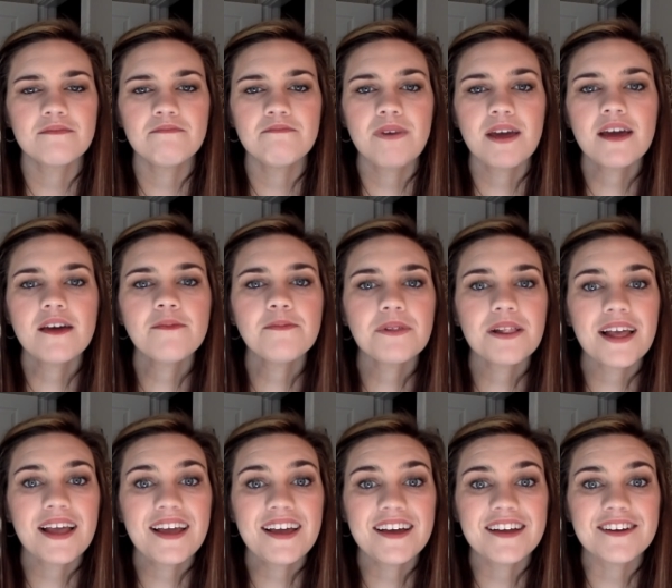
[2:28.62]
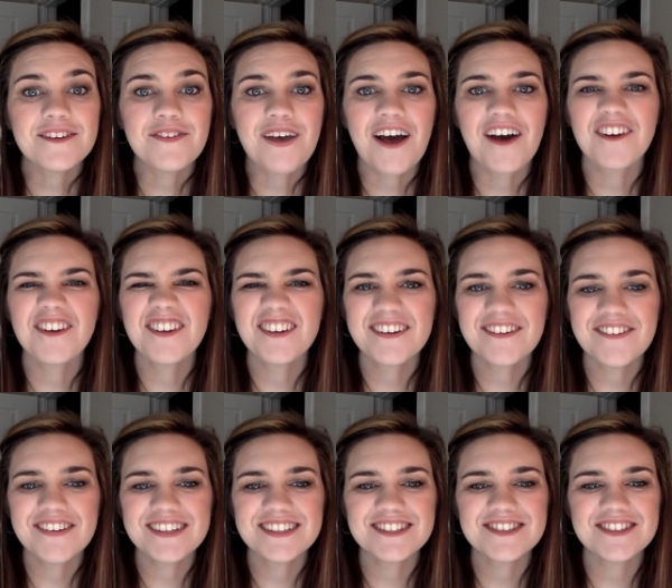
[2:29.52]
Make a plan of how you're
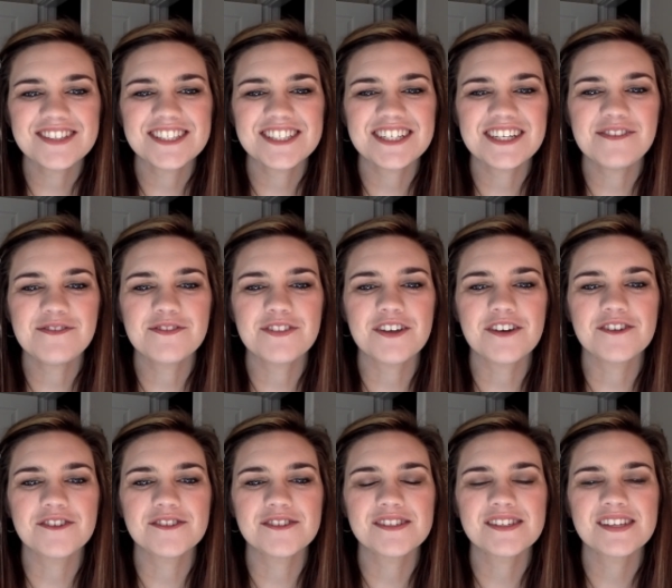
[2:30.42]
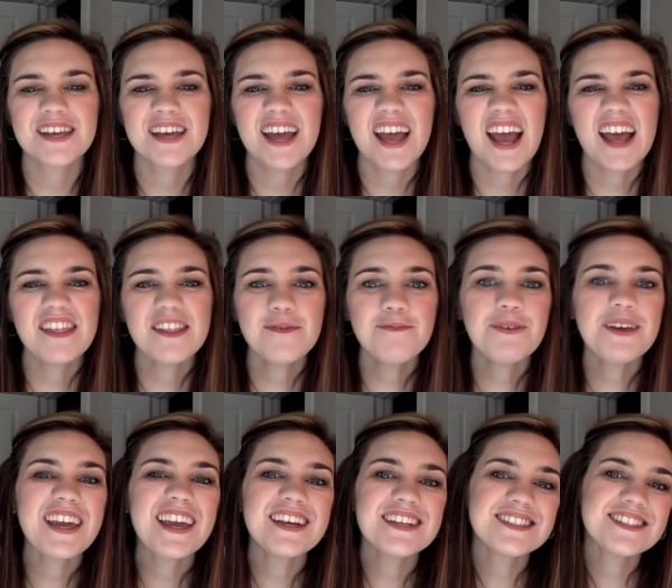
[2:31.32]
going to achieve those, and then
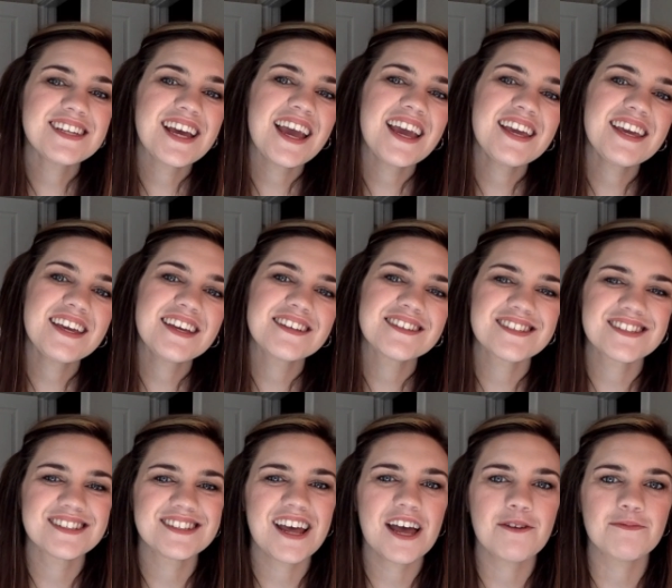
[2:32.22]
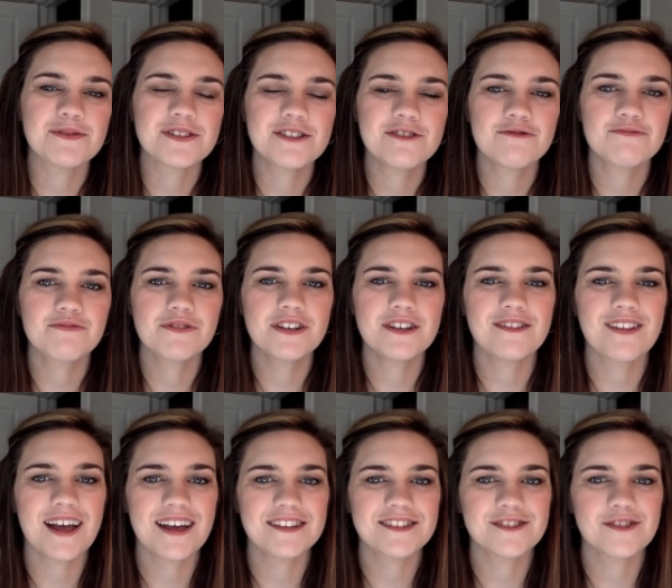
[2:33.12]
begin taking steps to
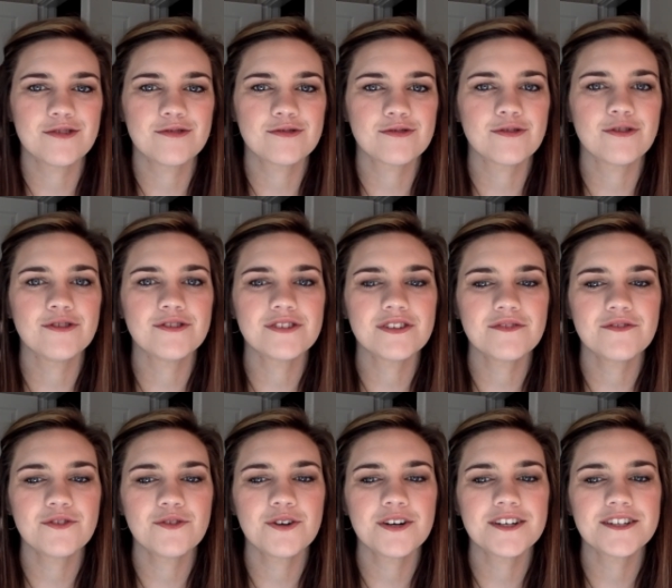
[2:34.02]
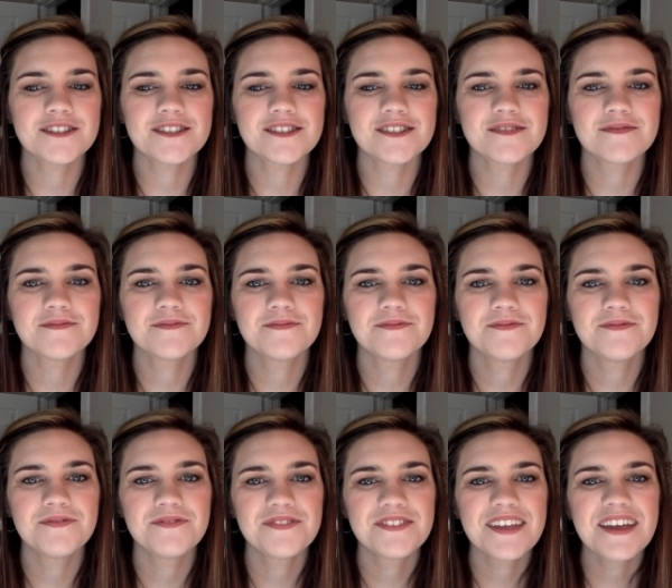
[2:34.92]
realize those goals of yours.
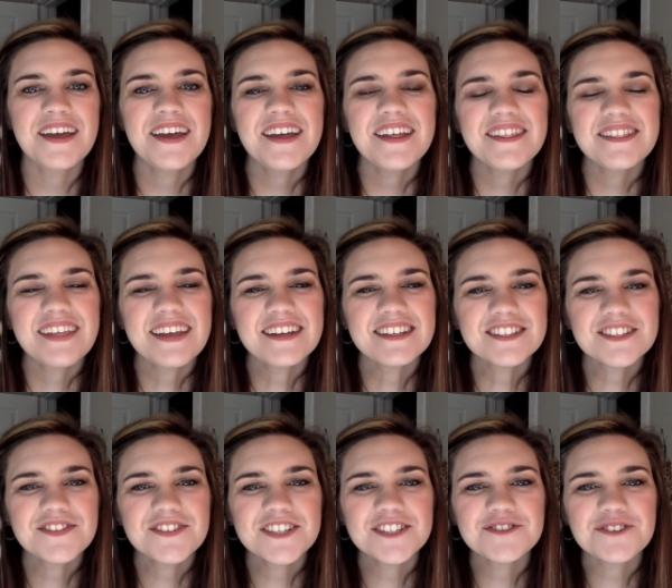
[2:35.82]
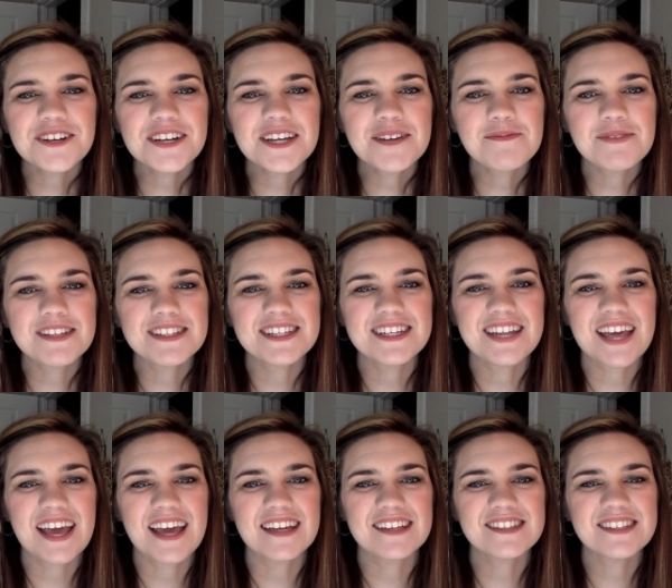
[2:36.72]
Thanks for joining me
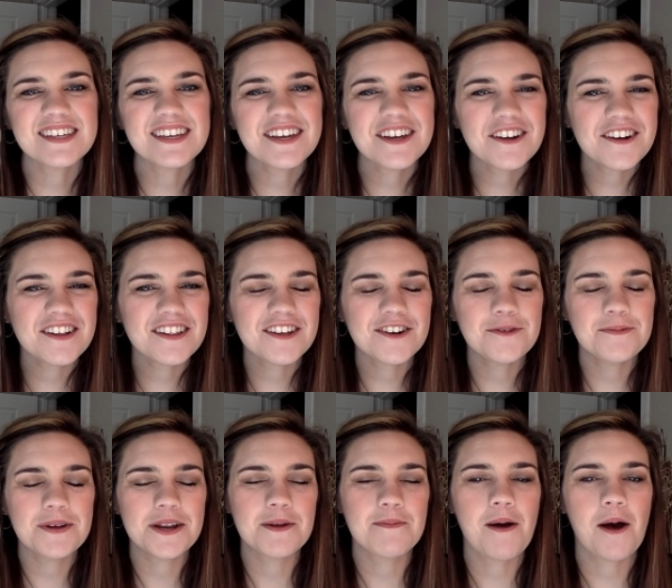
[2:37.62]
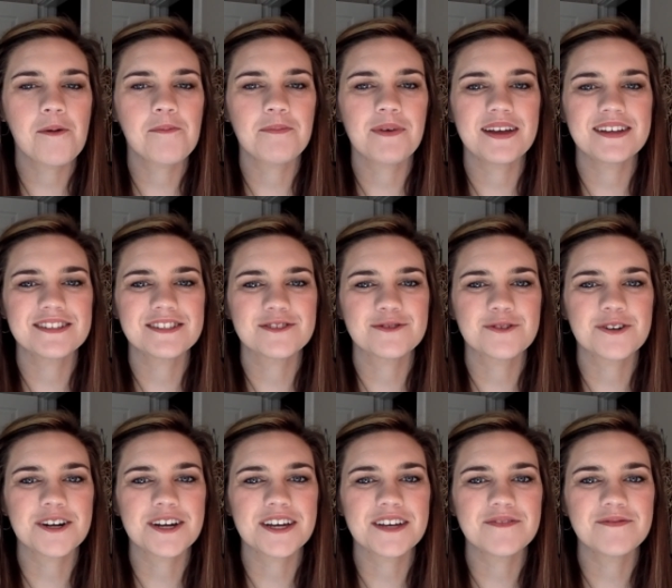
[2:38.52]
today to hear a little bit about my
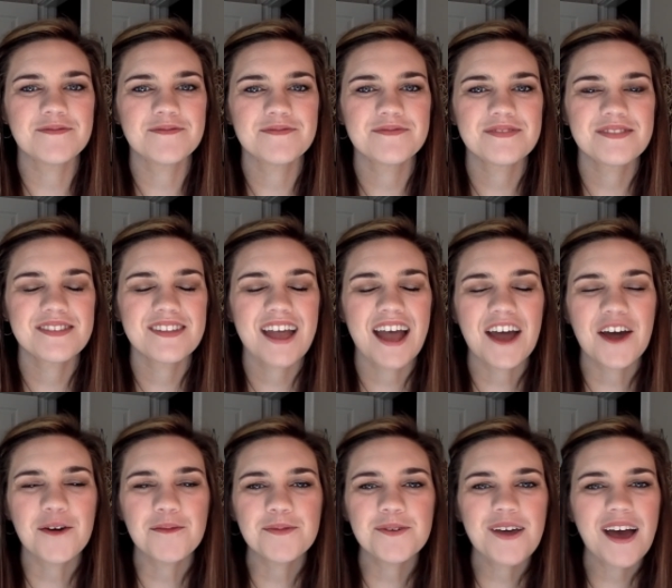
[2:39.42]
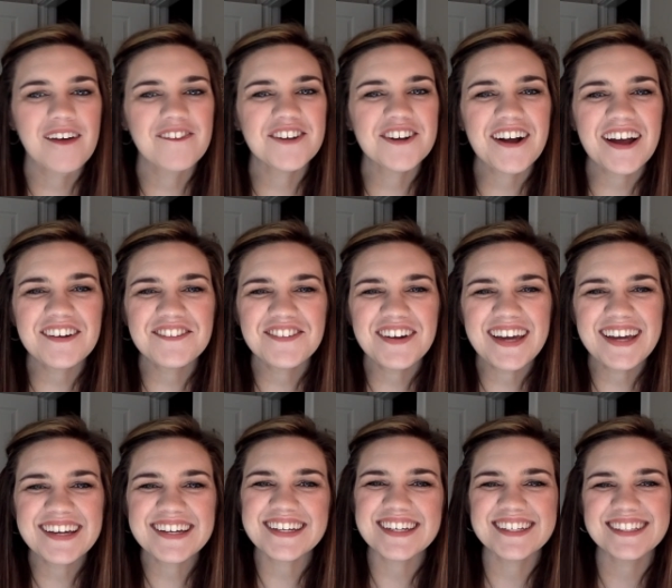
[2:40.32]
story. I hope you have a great
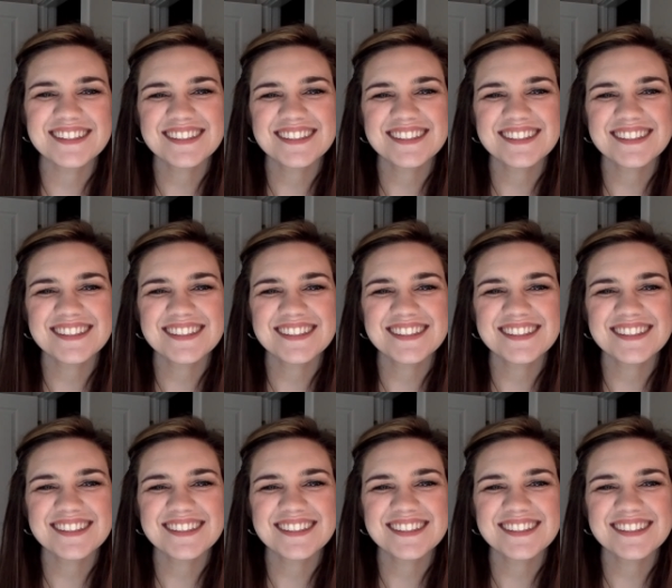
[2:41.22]
week.